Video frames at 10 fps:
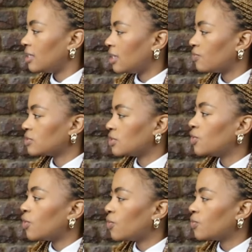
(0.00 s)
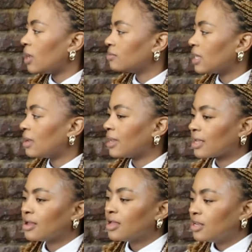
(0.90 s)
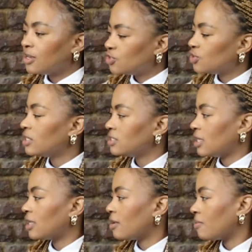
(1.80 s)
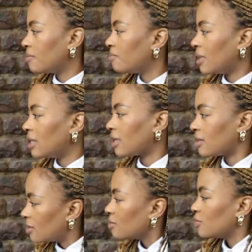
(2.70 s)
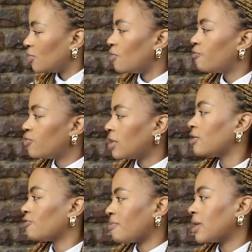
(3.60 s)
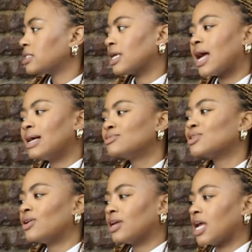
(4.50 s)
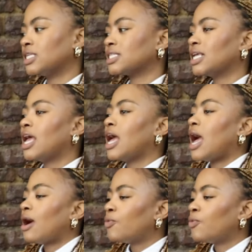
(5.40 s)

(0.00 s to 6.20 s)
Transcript: Yeah. It was a no. I'm I'm like literally taking like you know, food out of your mouth. Sure. Like, I'm sorry, guys. Yeah.